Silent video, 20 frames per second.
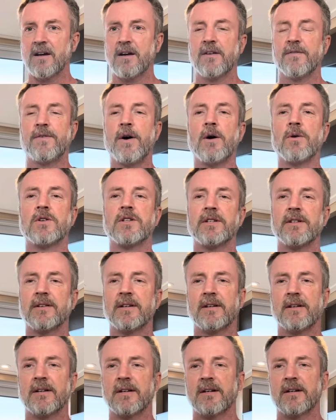Folks,
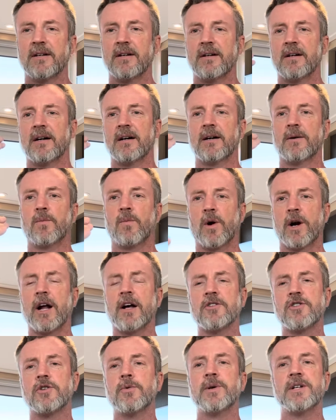what
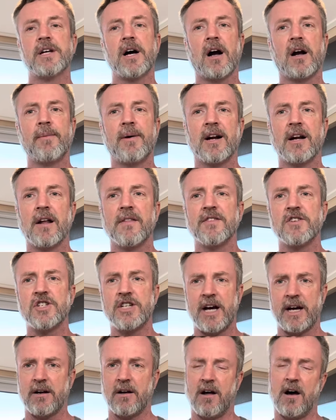else do we talk about on this
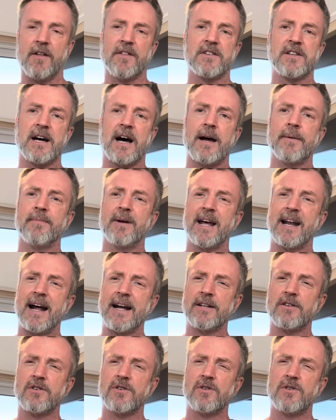channel all the time? And
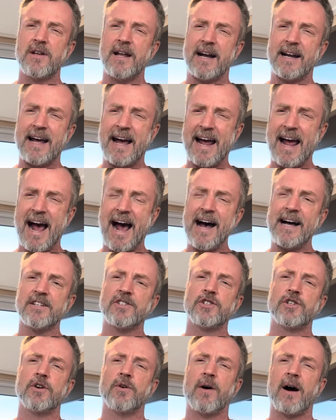I and I
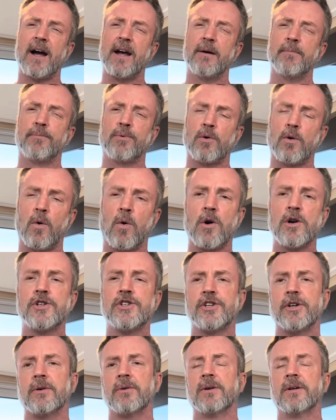asked you, I implored
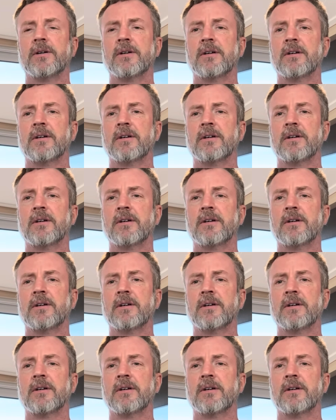you,